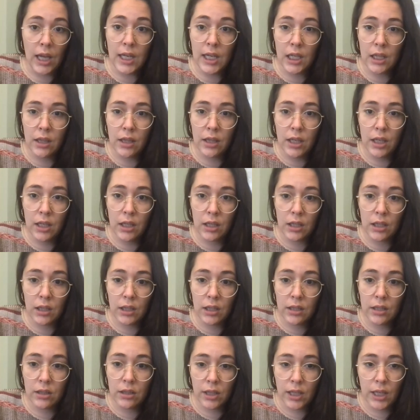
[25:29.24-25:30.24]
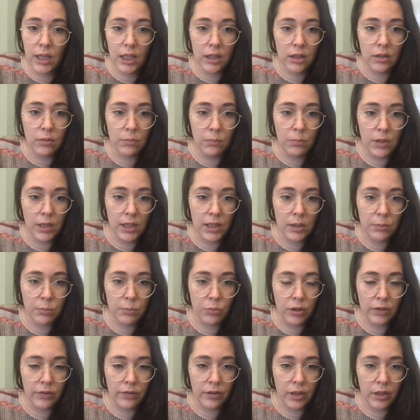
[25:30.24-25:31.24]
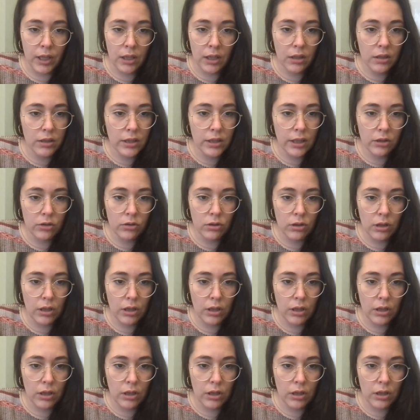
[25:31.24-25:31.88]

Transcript: and I think at least looking at the minutes briefly, it looks like